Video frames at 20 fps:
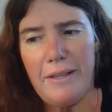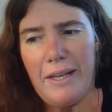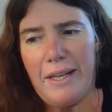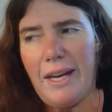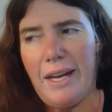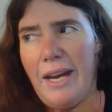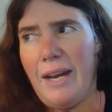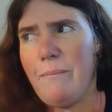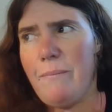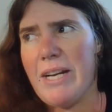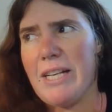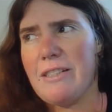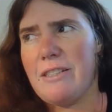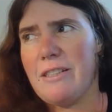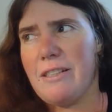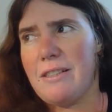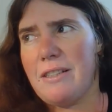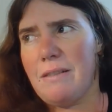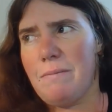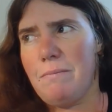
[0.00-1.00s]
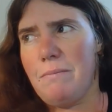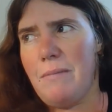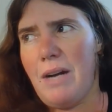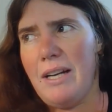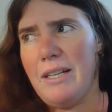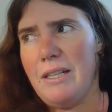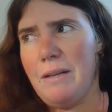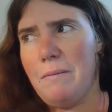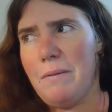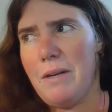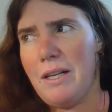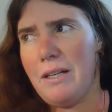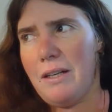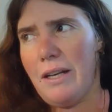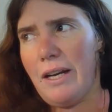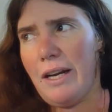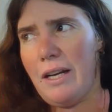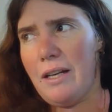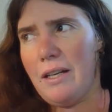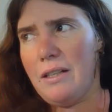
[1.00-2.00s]
They can't because it's a monument,
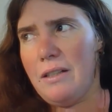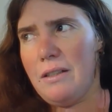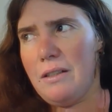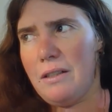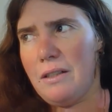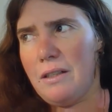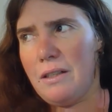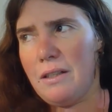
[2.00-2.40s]
ain't it?